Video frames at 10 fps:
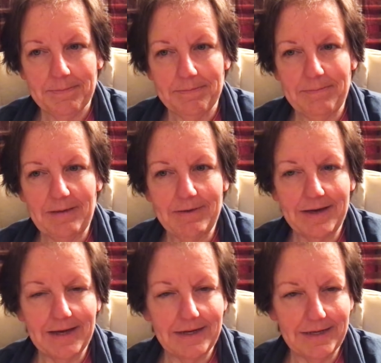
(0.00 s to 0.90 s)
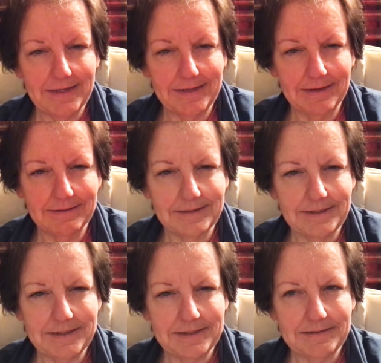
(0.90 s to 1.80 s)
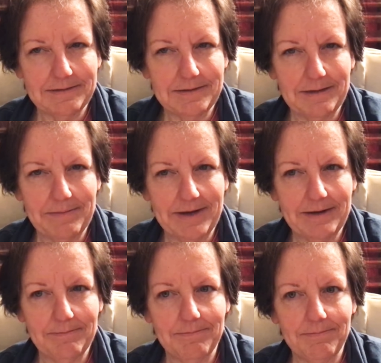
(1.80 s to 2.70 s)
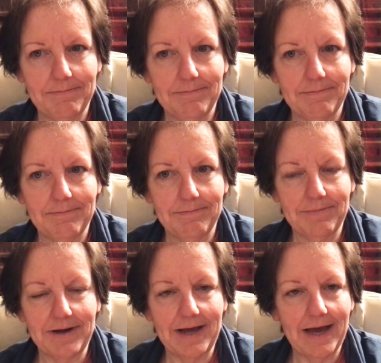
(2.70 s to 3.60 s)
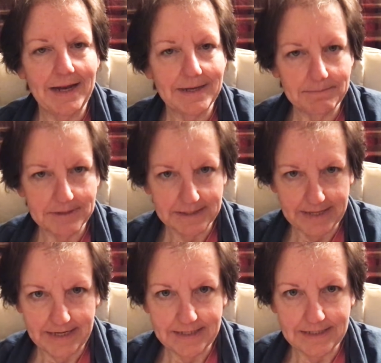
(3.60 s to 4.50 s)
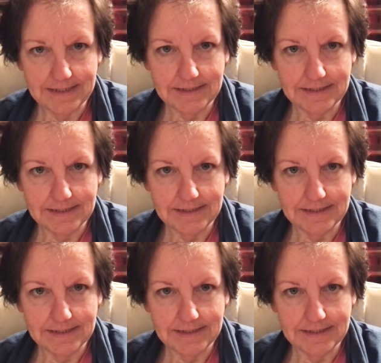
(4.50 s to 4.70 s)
Maybe I had head knowledge about it, but I hadn't applied it,